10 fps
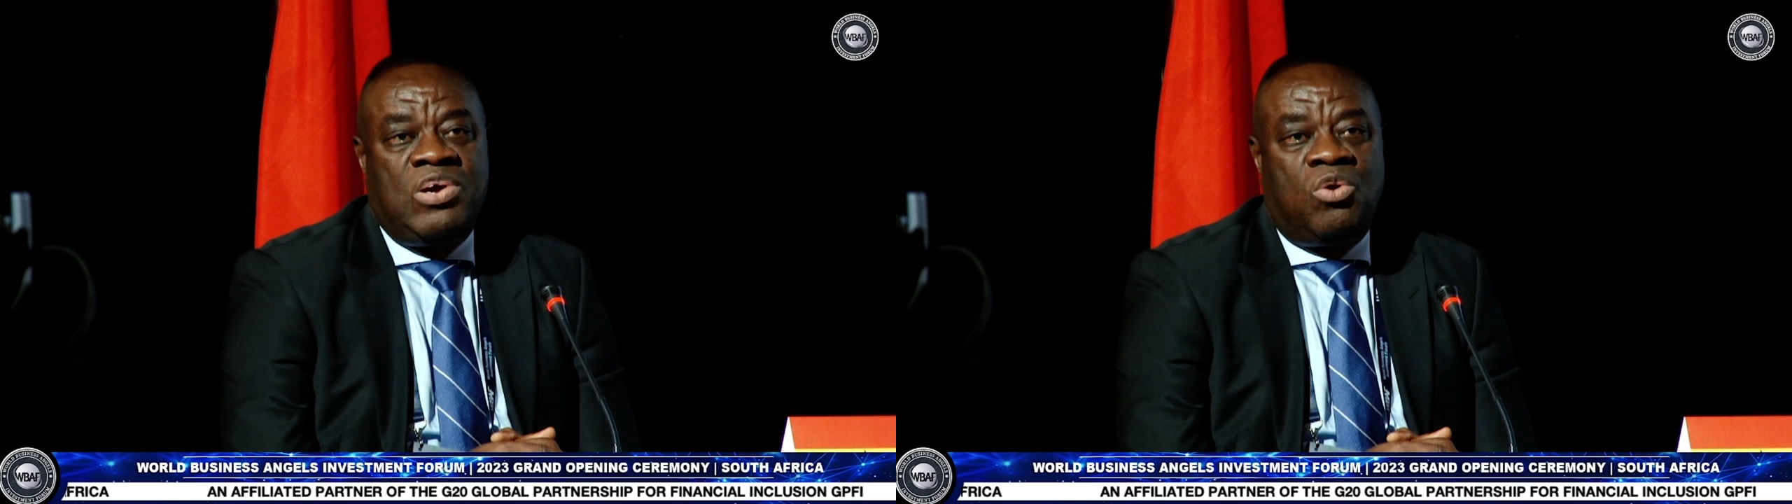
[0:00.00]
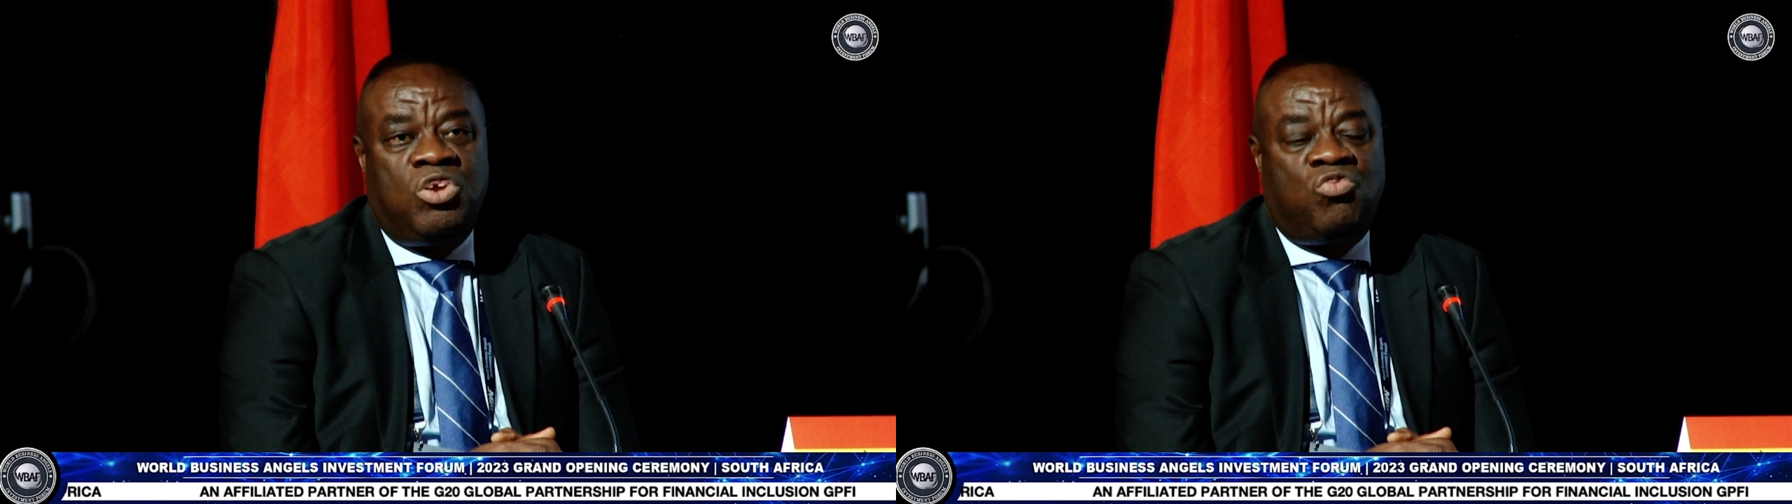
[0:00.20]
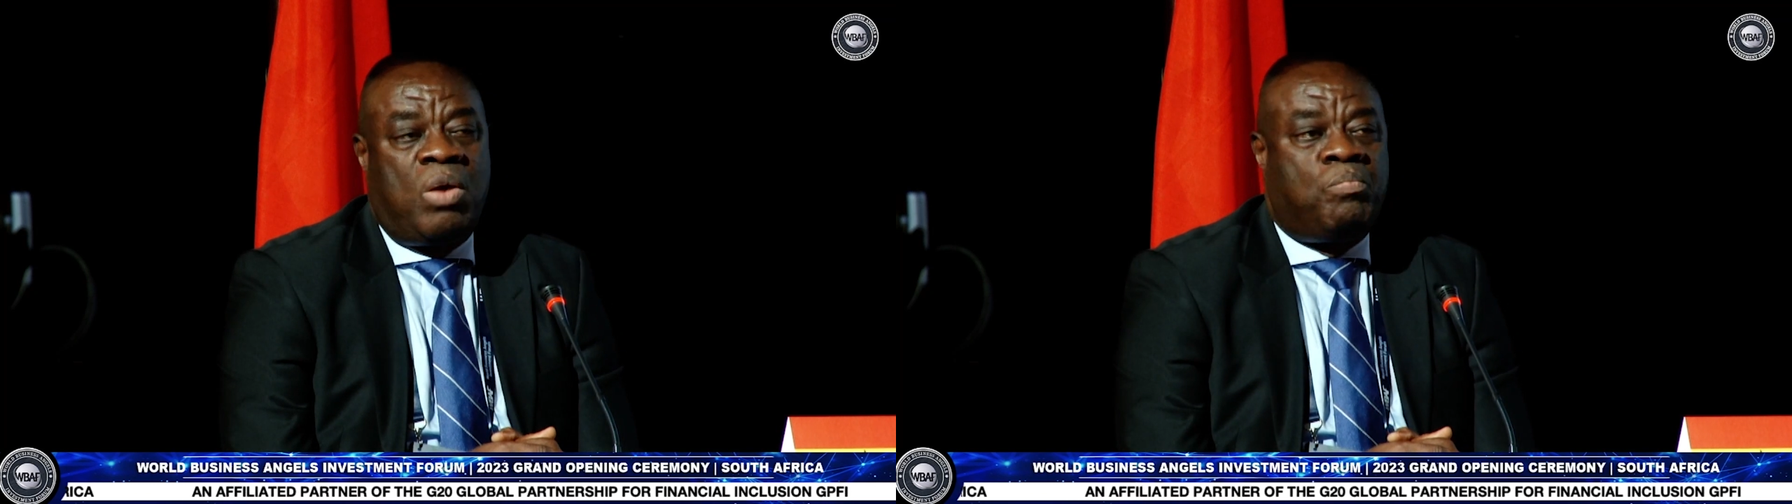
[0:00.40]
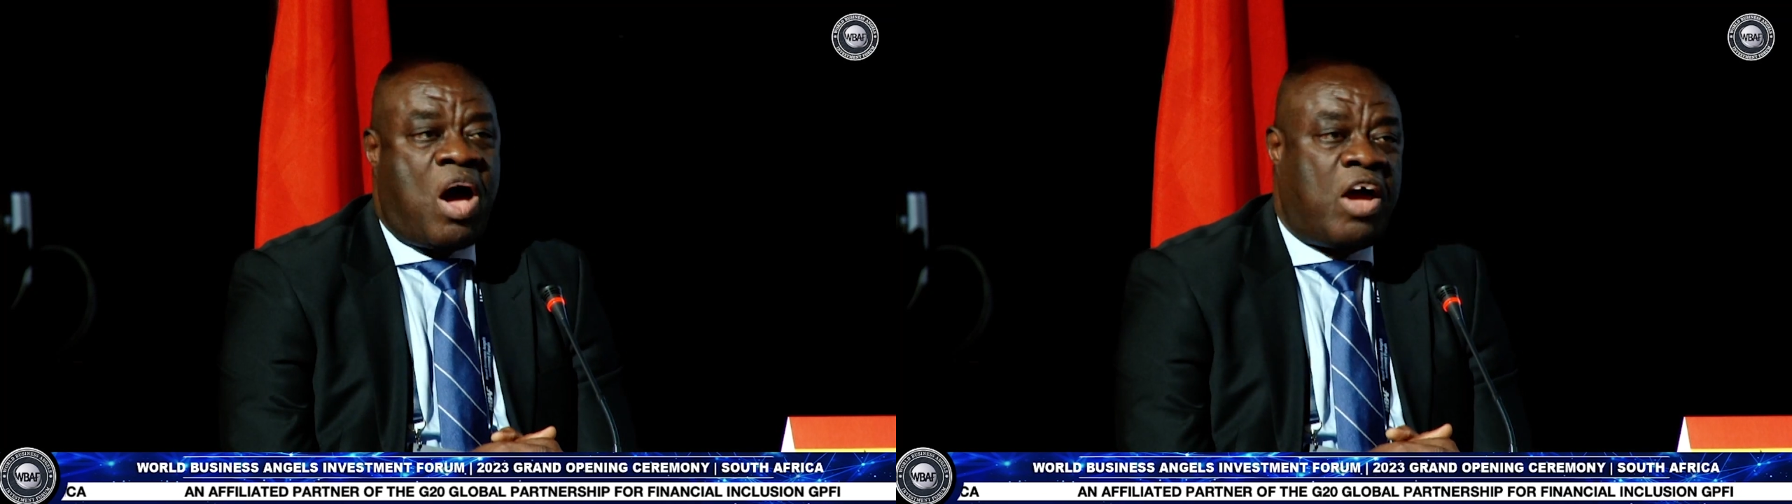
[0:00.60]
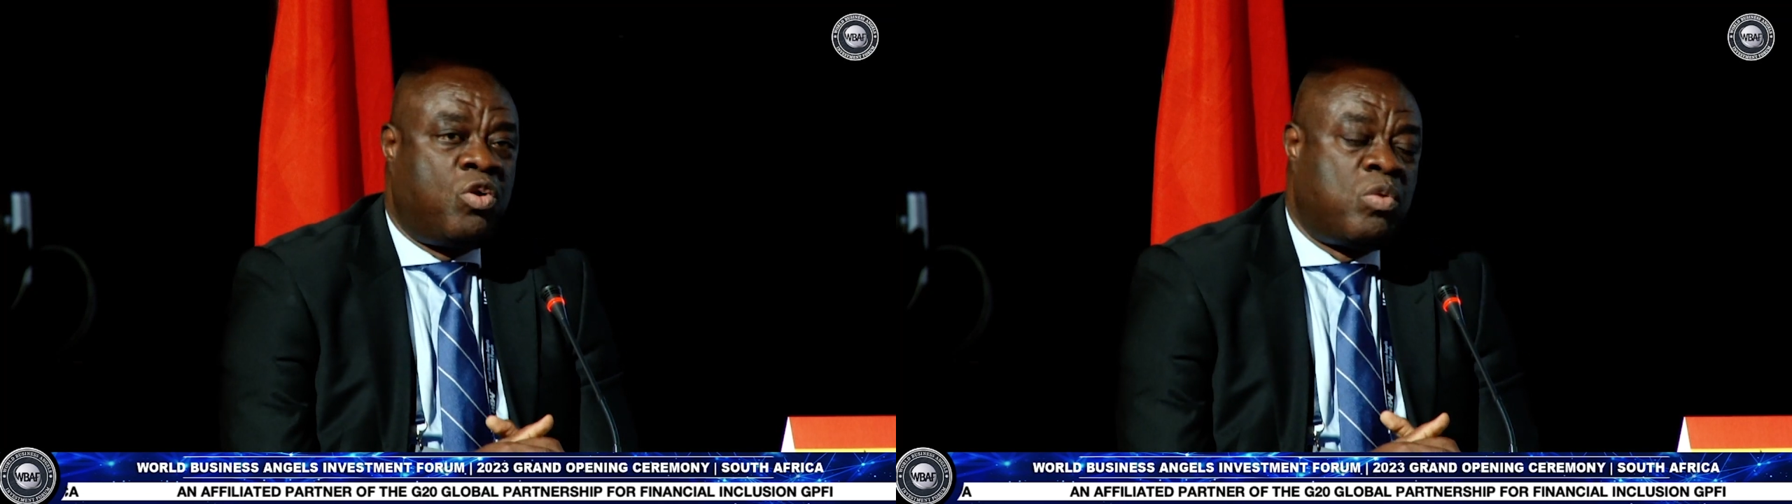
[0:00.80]
We need to
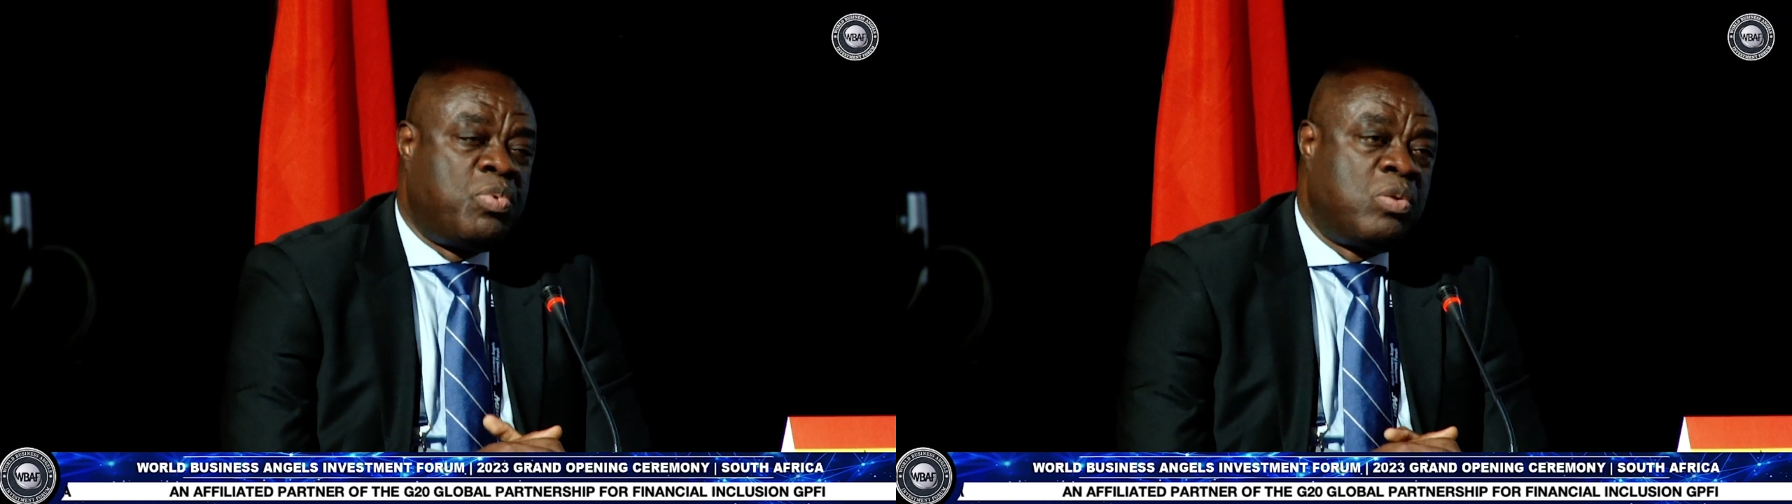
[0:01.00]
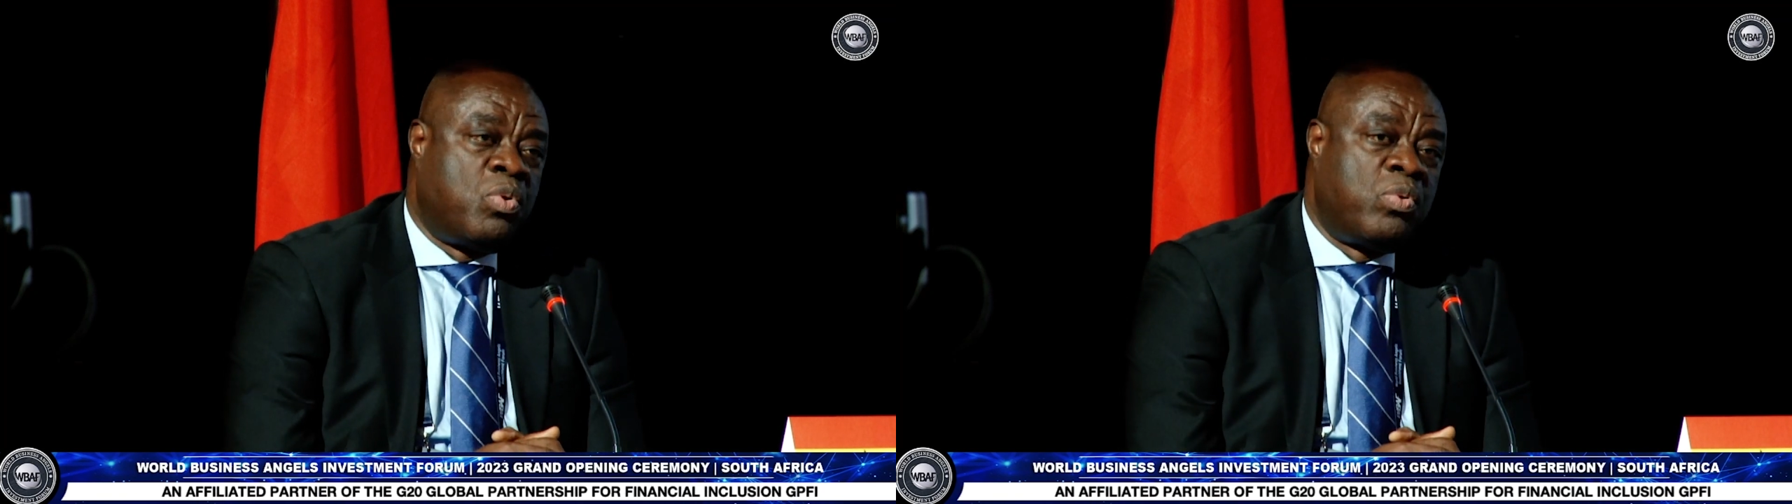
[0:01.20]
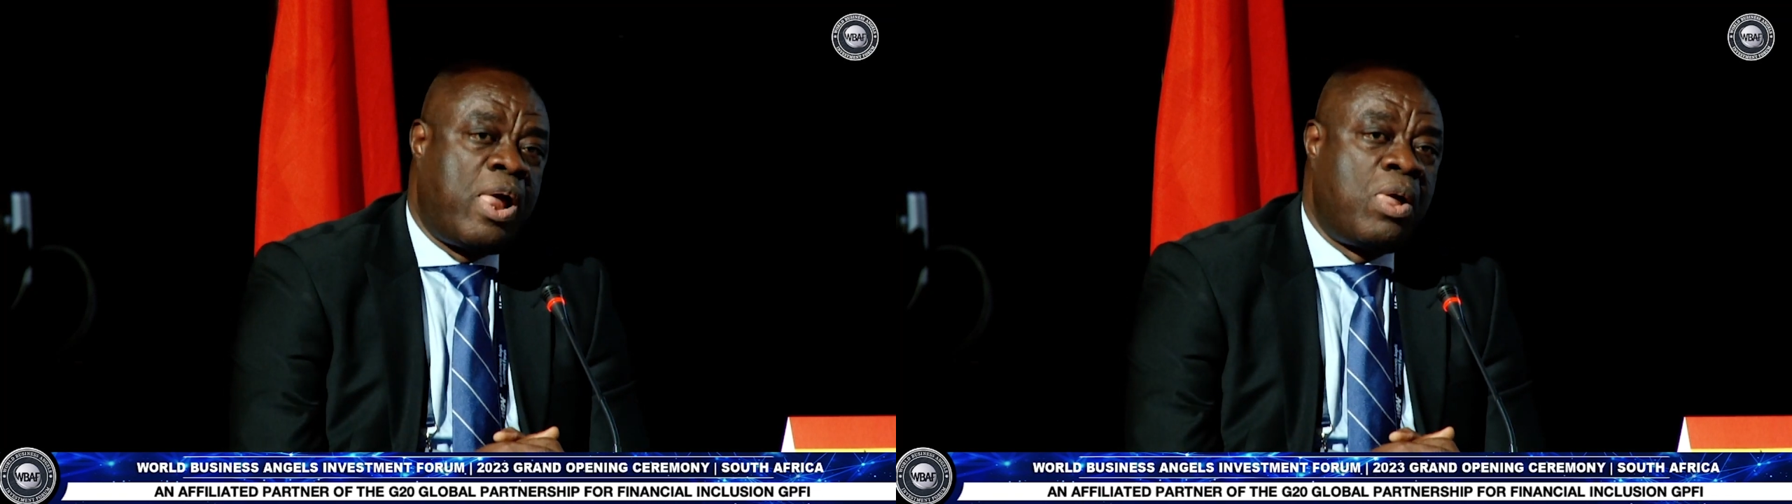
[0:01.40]
empower young people.